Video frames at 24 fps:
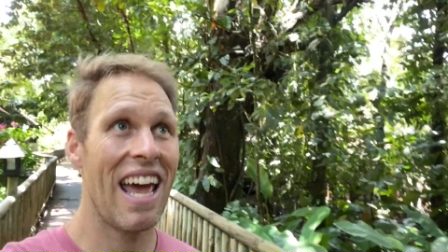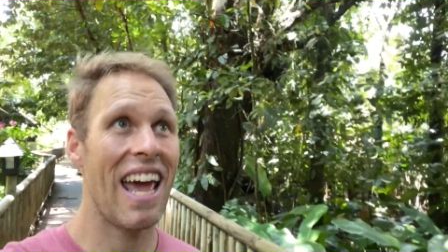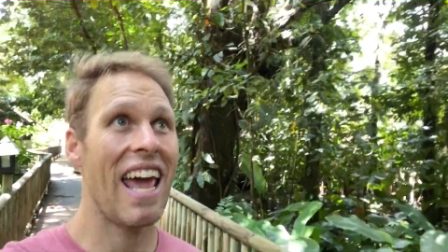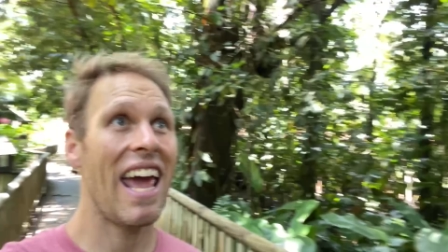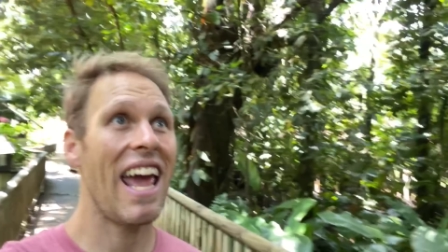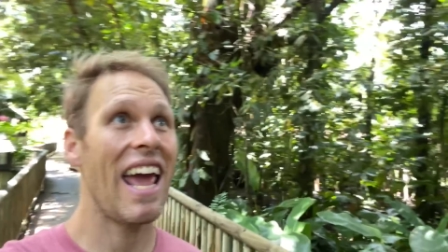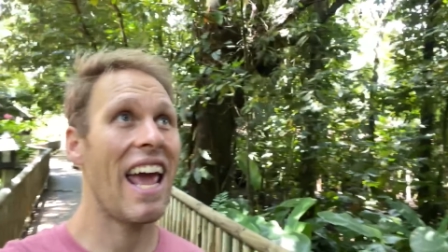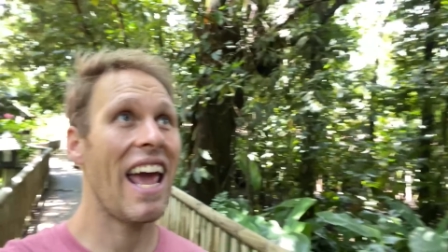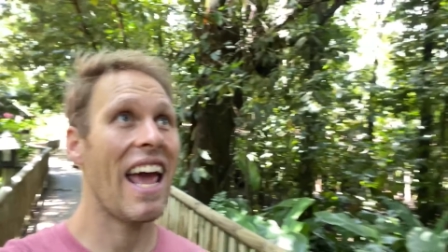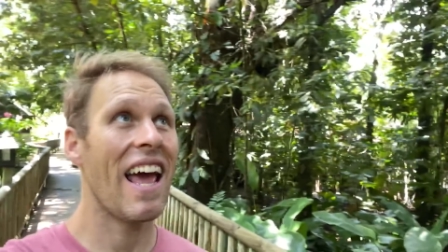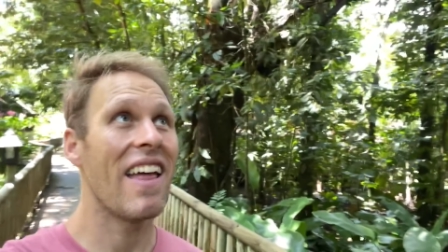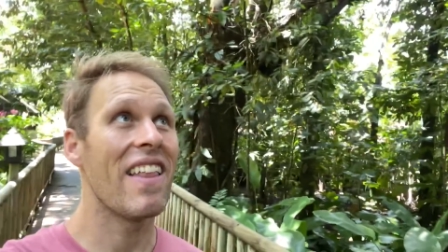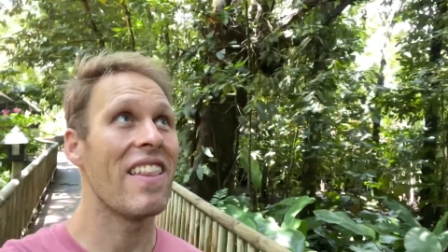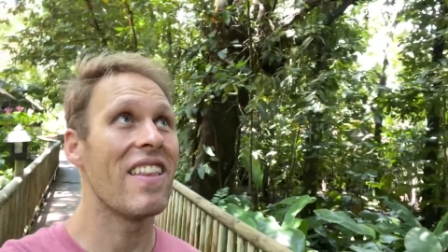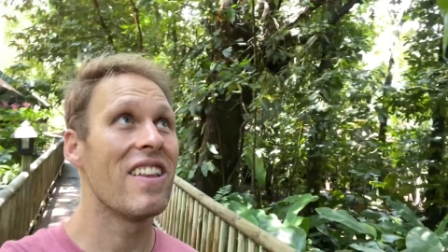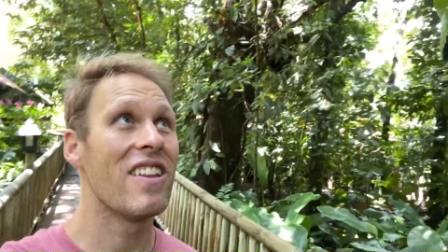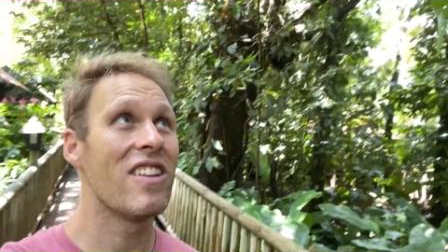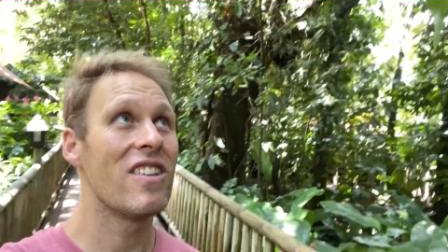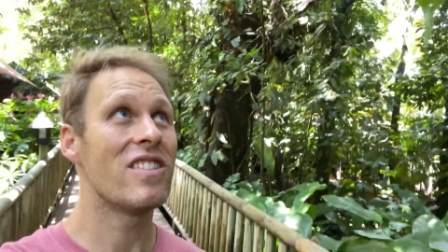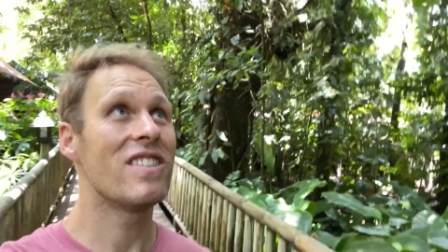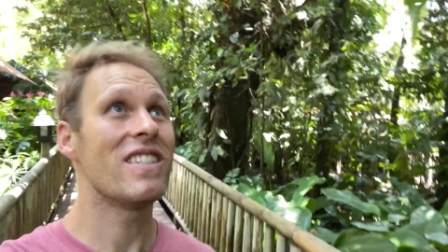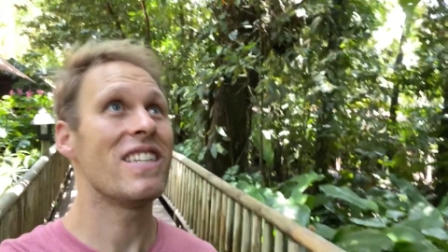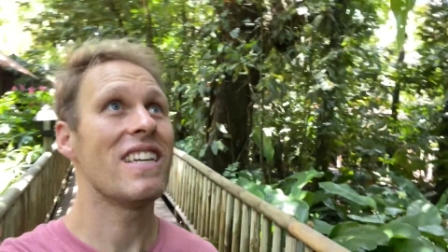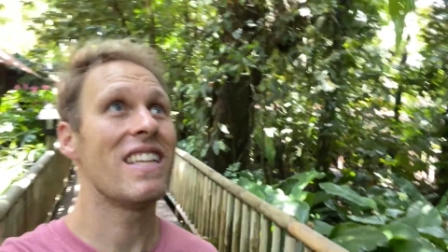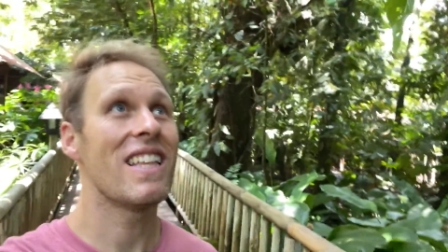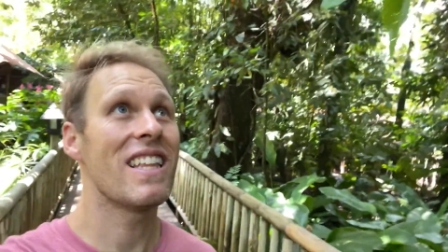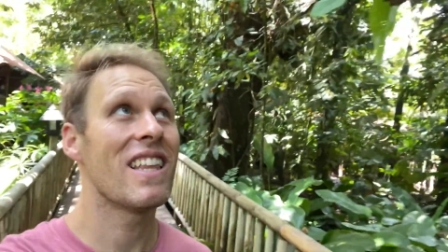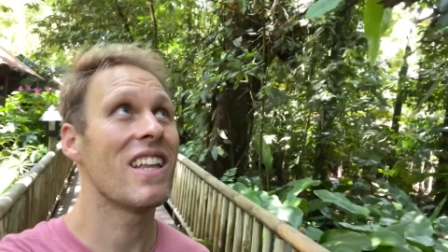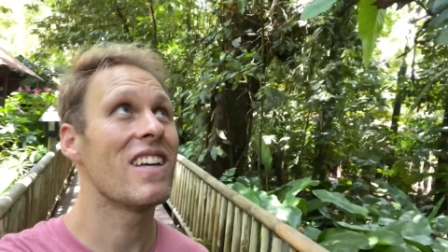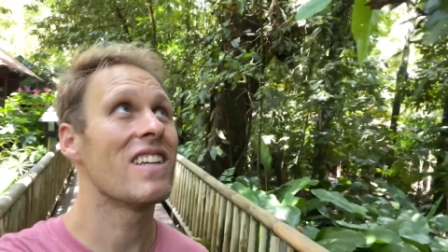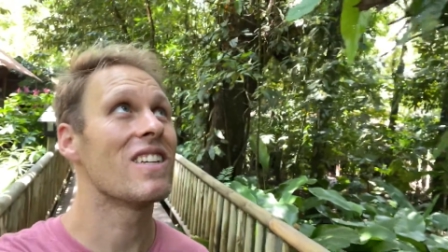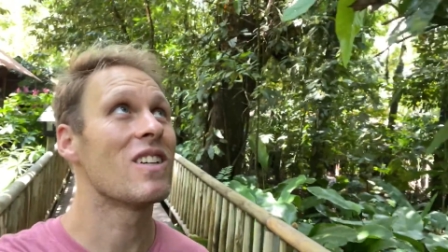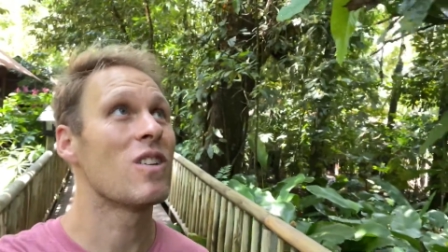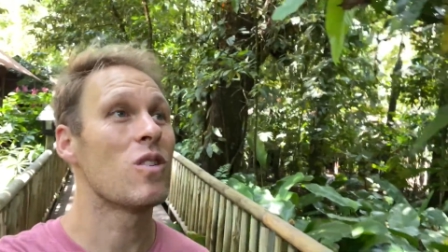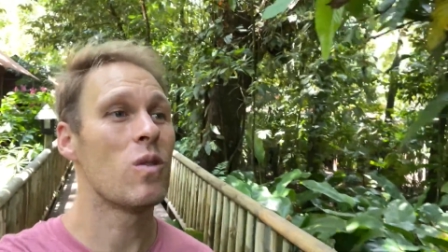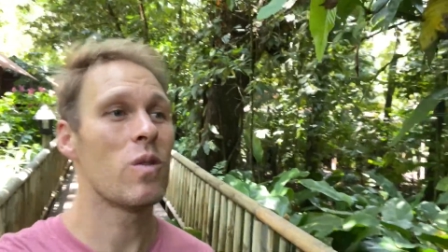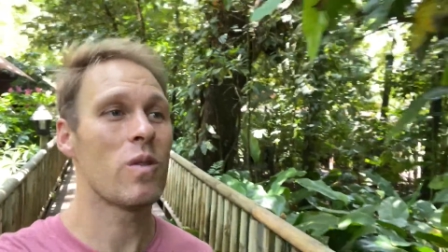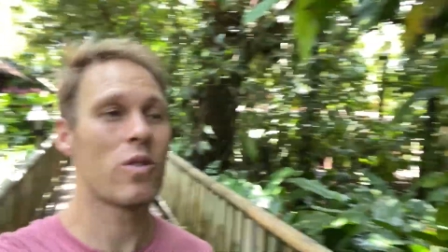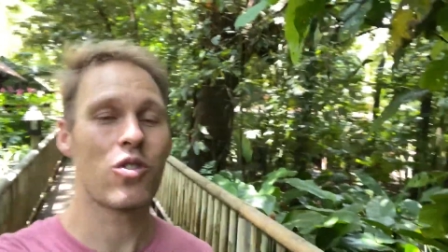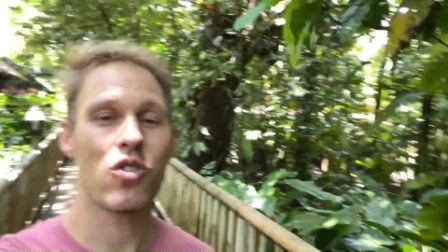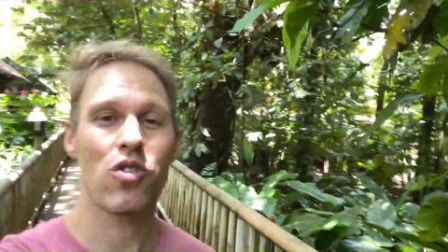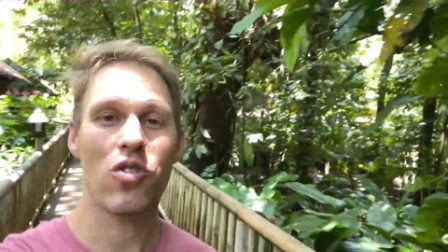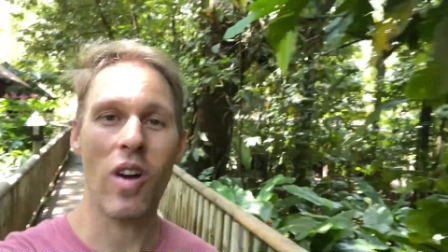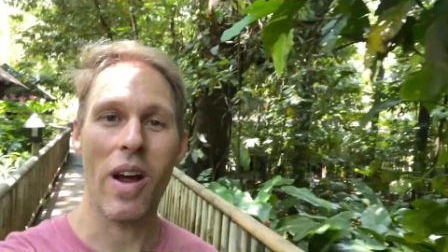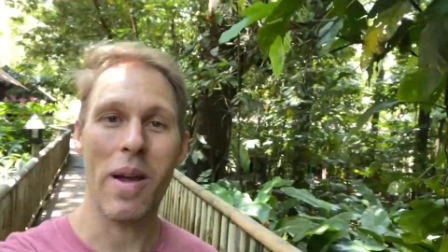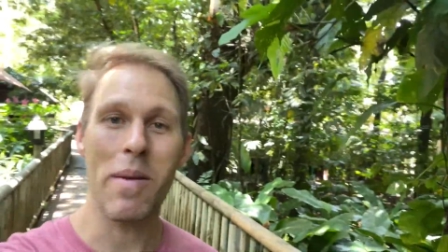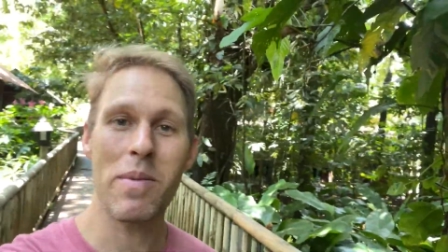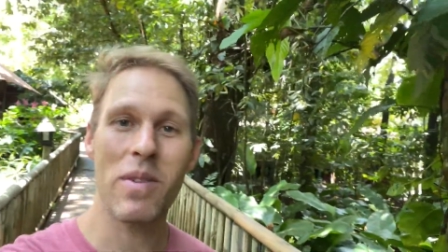and you see the cool
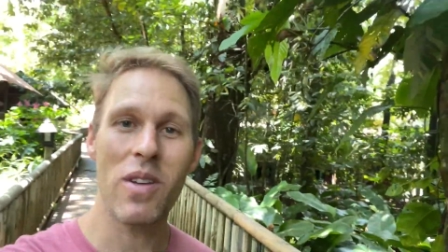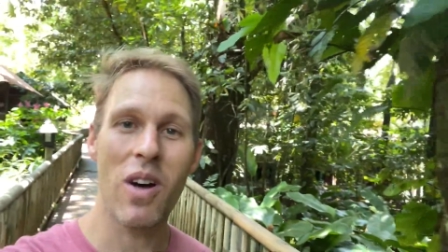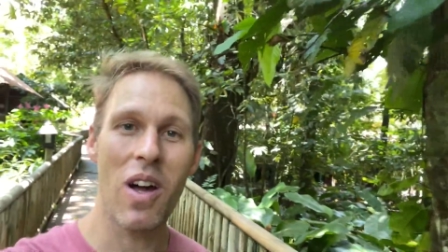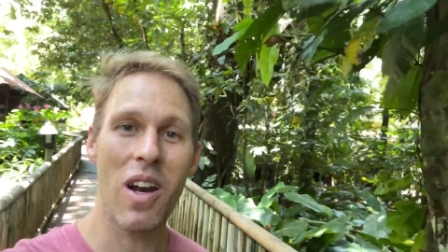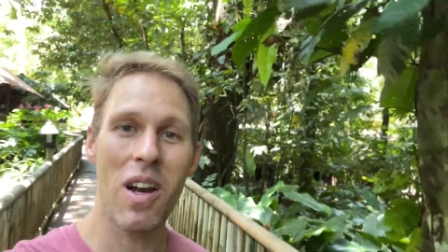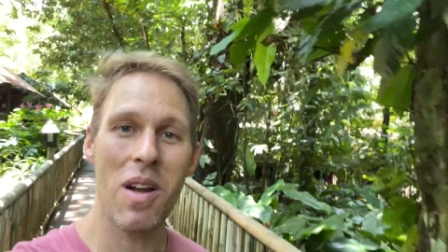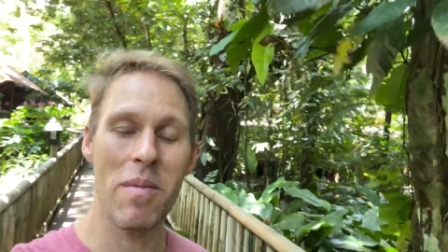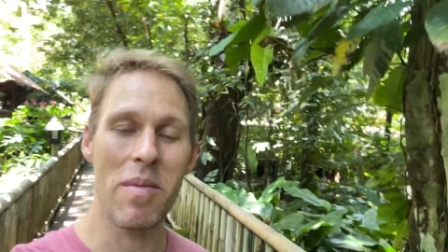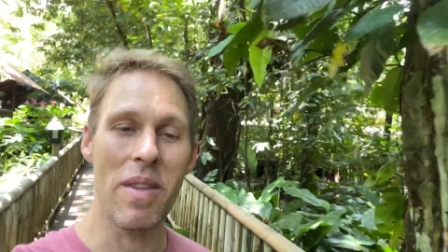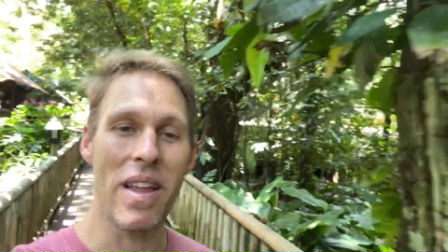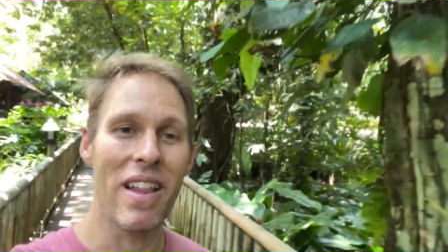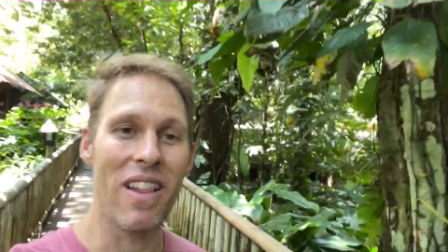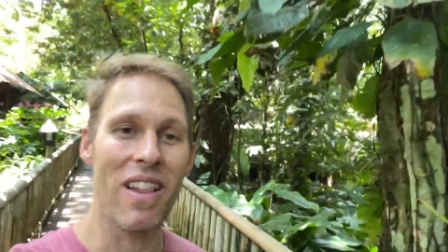stripes on them. They